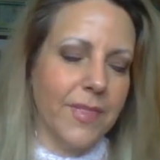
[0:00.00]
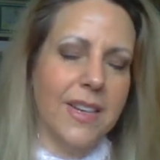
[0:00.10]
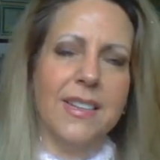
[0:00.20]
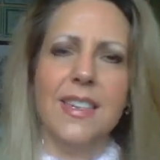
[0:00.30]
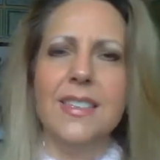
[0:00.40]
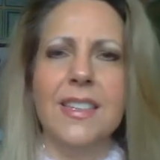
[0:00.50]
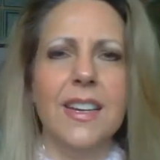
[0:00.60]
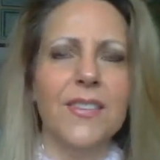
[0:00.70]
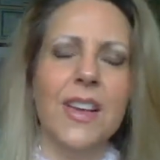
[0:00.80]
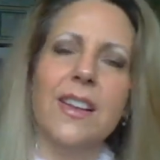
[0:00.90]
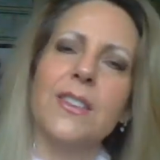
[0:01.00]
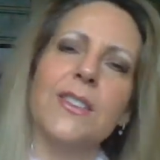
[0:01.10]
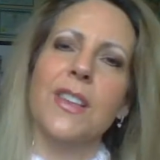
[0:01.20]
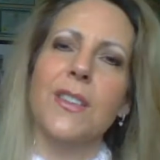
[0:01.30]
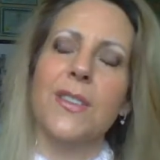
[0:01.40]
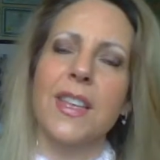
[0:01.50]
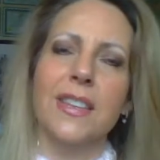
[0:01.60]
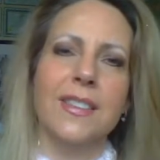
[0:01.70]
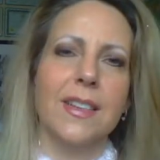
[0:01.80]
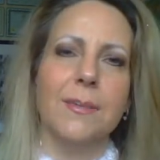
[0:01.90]
And as I said, I've got all other
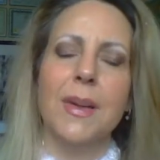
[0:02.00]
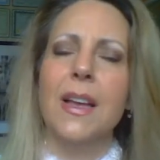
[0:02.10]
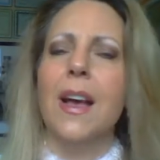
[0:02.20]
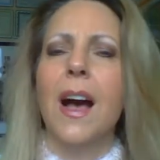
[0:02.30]
things that I'm,